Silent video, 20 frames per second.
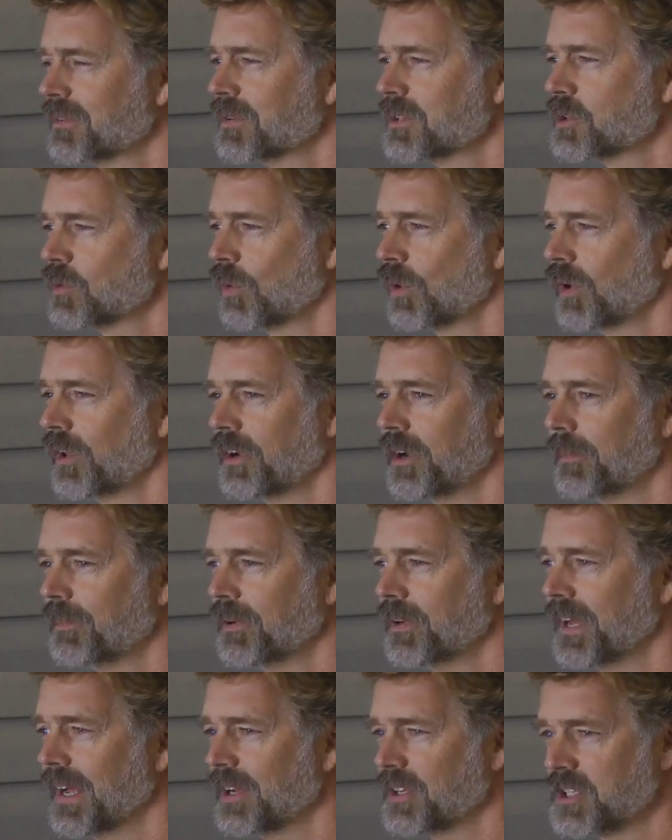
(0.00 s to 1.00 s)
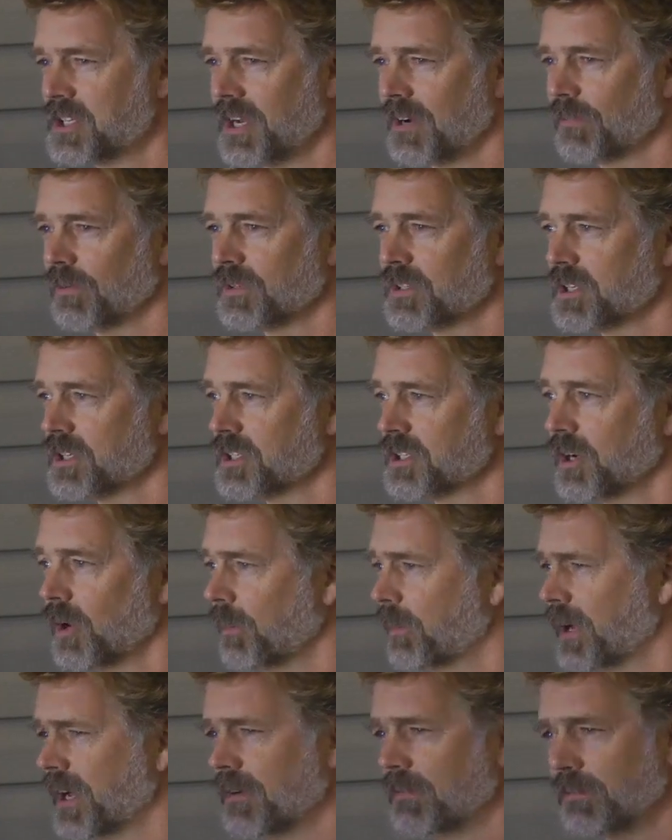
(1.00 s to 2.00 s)
swirling up and down San Francisco
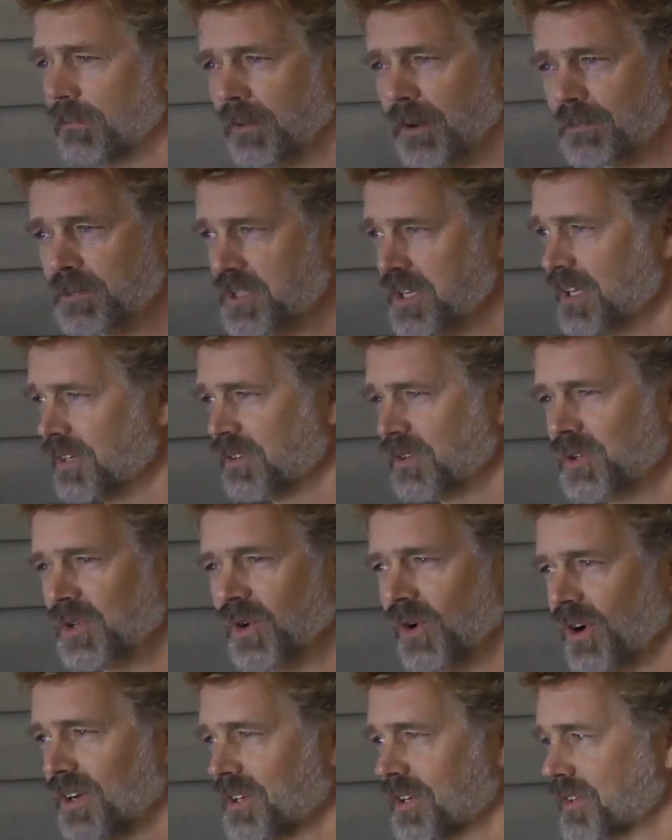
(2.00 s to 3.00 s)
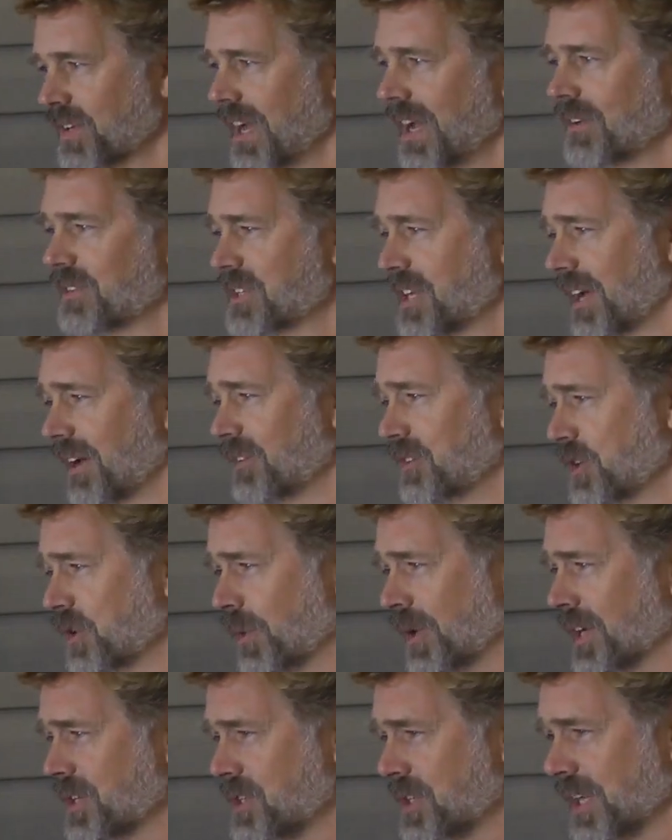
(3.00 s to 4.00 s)
Bay, from upstate New York to downtown
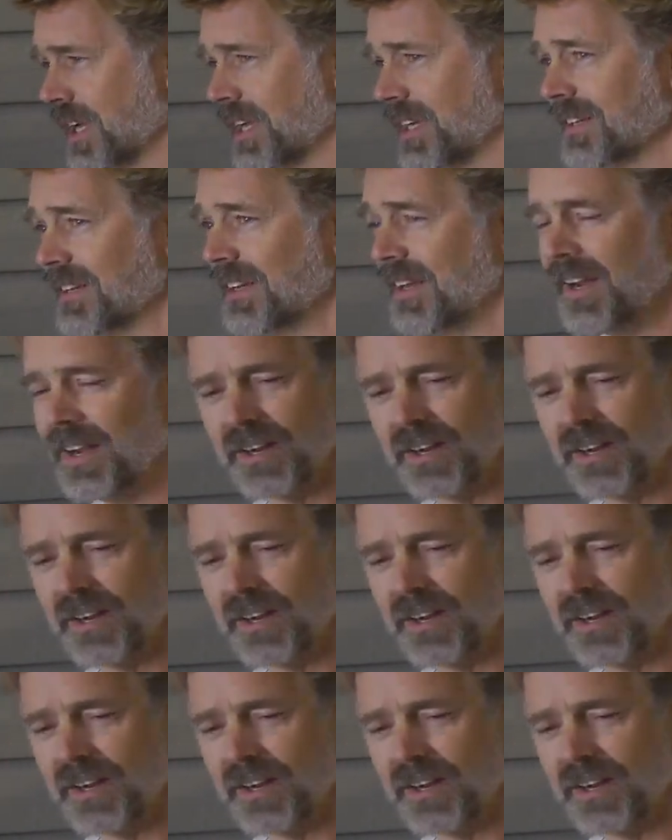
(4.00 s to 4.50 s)
USA.